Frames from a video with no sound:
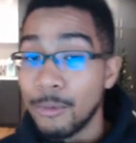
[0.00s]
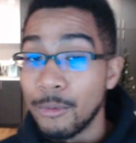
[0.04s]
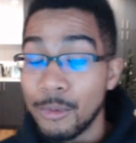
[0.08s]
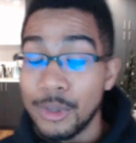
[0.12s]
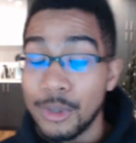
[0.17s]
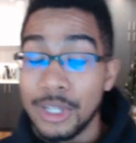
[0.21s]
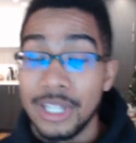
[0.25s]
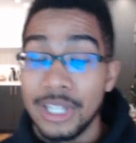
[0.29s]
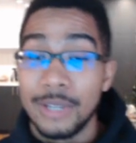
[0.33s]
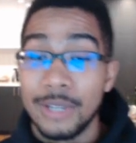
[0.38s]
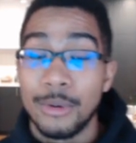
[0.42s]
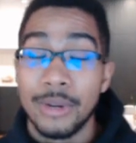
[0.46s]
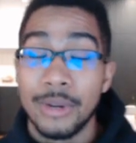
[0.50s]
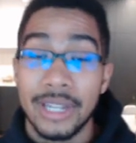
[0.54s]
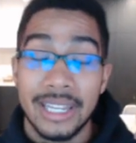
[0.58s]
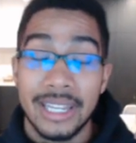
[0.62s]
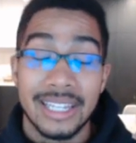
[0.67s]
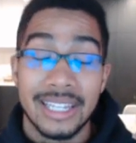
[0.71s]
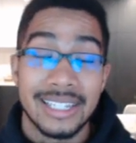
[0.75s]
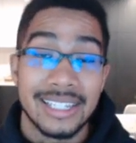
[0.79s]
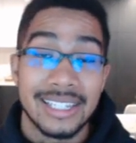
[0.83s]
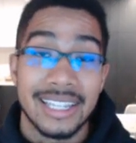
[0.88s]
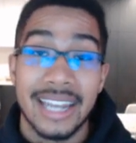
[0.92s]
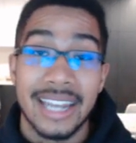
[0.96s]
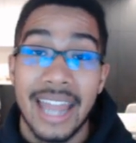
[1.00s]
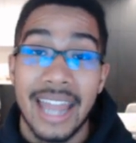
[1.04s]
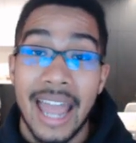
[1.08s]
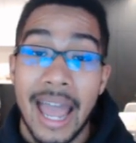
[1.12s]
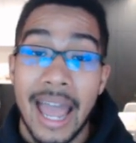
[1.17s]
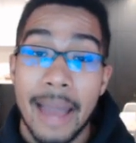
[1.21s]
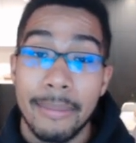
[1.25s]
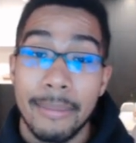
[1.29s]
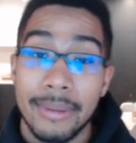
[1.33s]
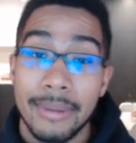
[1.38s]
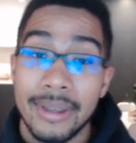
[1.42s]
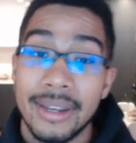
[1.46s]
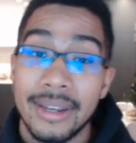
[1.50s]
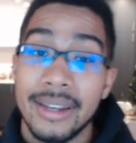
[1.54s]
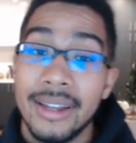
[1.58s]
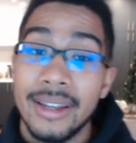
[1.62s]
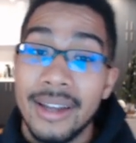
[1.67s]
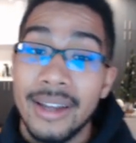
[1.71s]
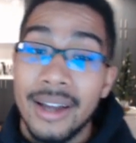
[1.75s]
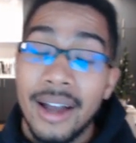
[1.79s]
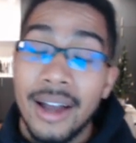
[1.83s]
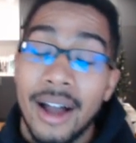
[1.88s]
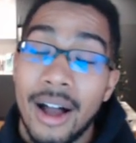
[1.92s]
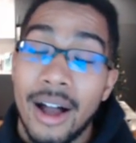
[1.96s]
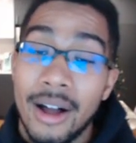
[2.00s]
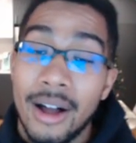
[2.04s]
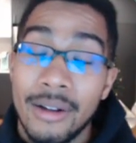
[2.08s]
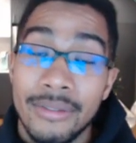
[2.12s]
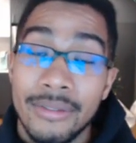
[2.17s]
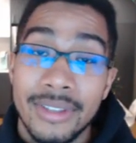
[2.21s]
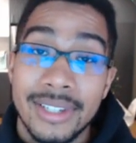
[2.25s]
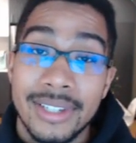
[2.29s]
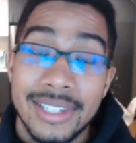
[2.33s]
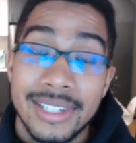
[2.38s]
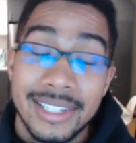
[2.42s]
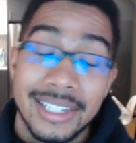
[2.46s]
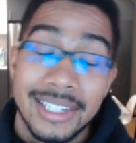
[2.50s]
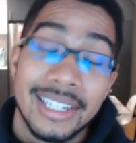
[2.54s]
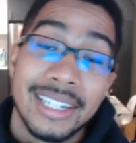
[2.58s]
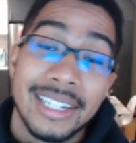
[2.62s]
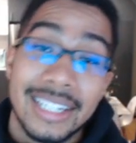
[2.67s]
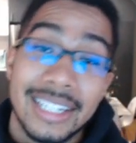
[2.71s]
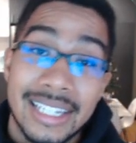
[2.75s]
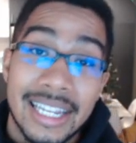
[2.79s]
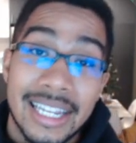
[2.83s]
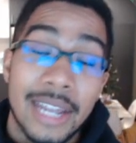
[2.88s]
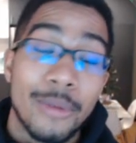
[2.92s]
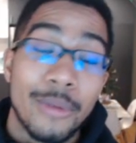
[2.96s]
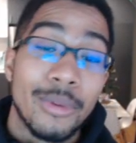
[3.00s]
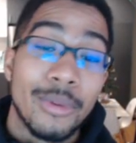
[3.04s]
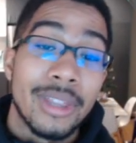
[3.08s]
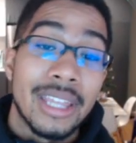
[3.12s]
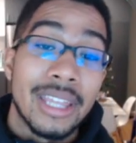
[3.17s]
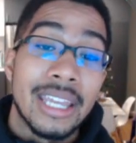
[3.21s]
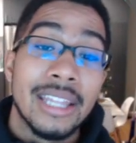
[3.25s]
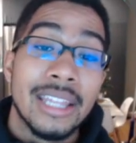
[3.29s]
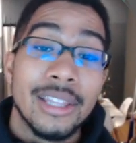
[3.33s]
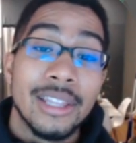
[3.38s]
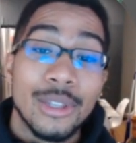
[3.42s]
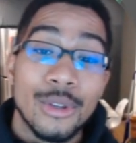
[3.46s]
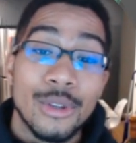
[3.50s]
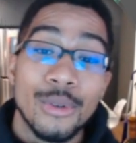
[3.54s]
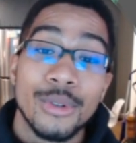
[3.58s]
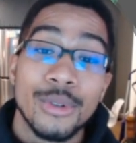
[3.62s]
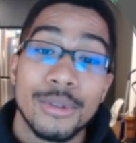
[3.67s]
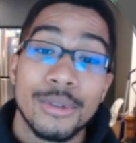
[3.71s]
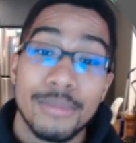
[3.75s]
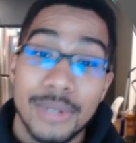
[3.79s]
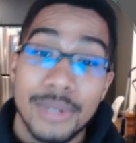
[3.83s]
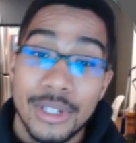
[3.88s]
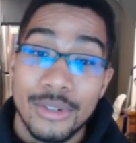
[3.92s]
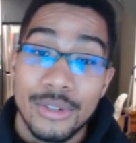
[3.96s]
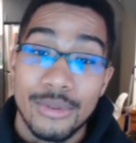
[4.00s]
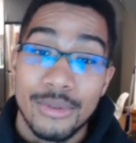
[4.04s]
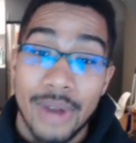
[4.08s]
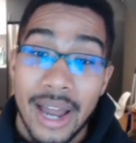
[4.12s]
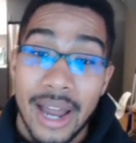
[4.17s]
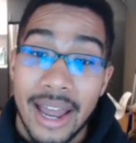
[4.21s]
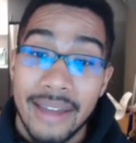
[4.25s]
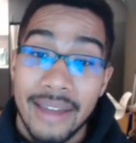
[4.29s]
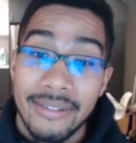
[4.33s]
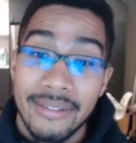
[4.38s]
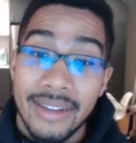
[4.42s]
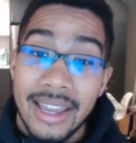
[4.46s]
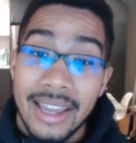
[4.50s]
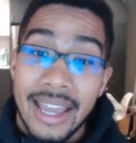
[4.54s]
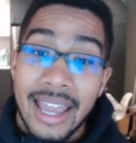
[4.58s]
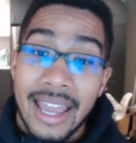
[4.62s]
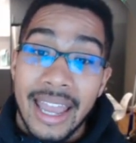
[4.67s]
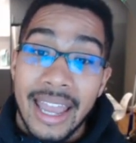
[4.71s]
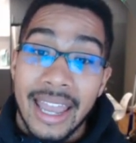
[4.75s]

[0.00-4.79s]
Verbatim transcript: Really quick it's gonna happen. All this is gonna stay within the USB drive.